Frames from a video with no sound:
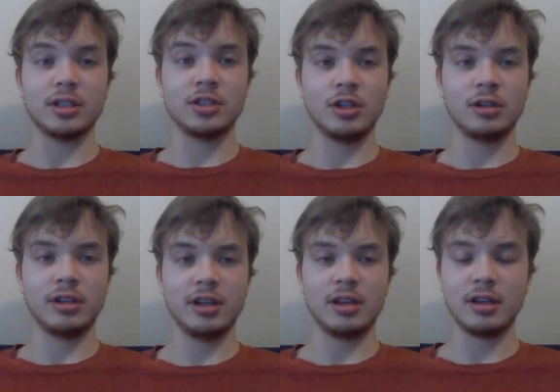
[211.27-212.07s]

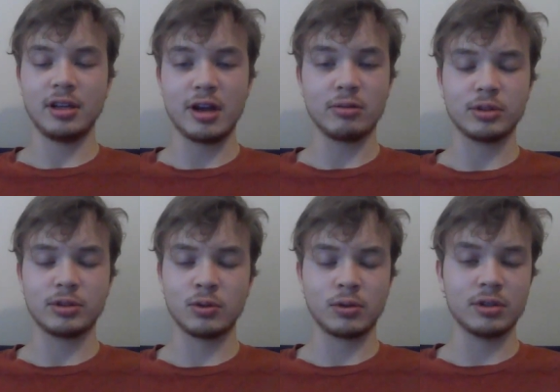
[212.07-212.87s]
certainly
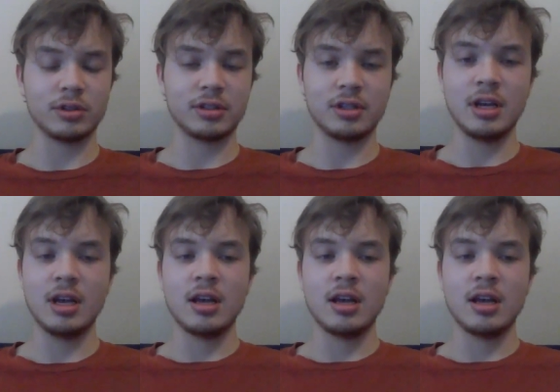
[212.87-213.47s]
helps towards